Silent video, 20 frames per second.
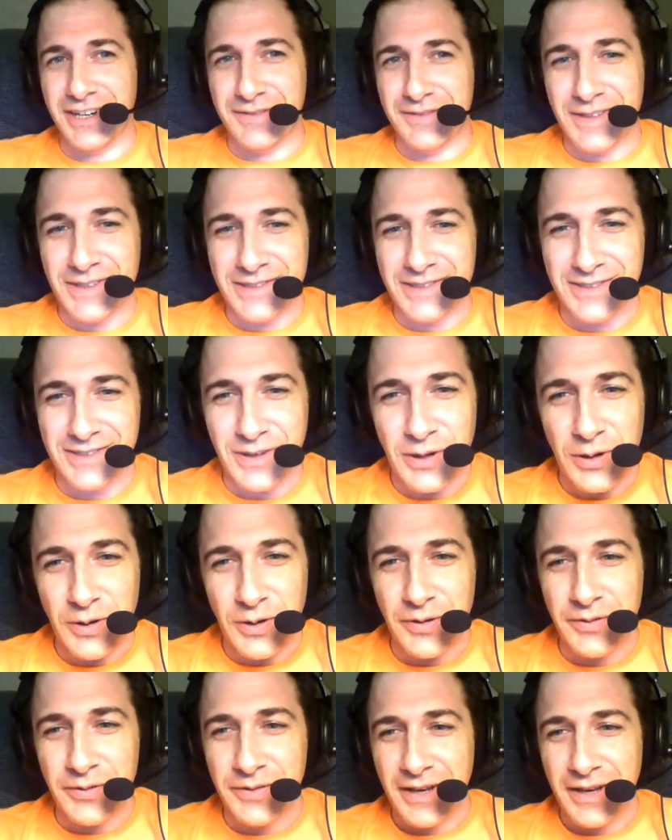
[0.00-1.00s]
versus
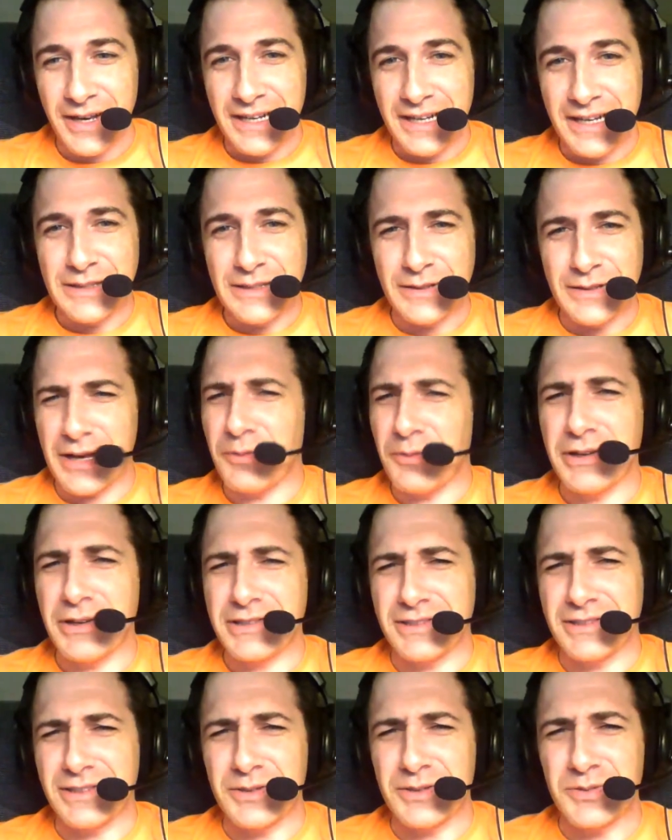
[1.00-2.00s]
old, though that was a
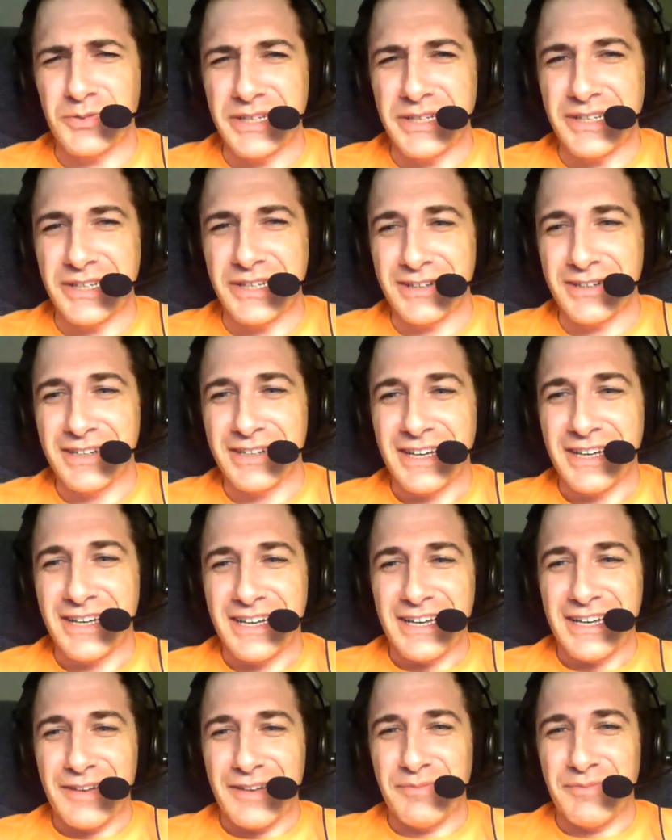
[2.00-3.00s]
little weird.
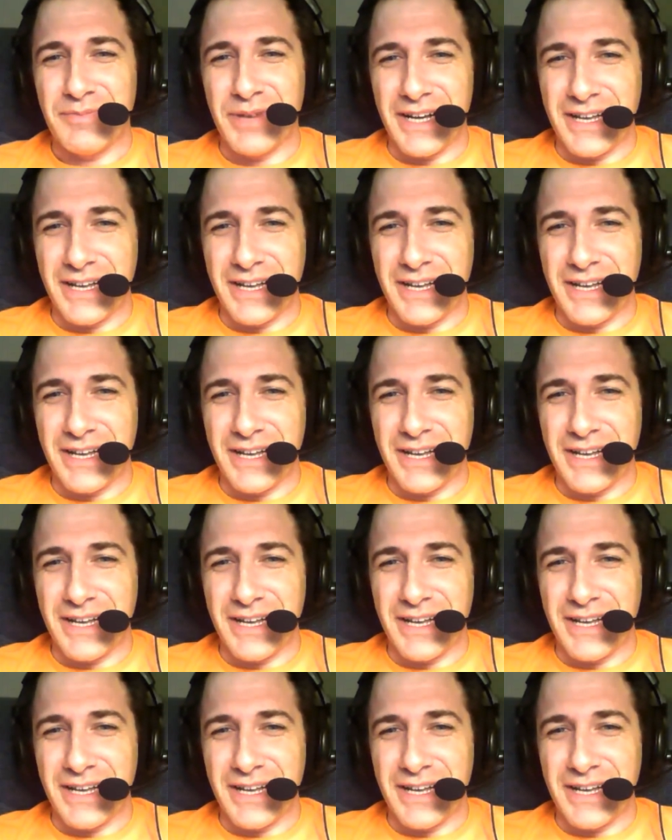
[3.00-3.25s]
But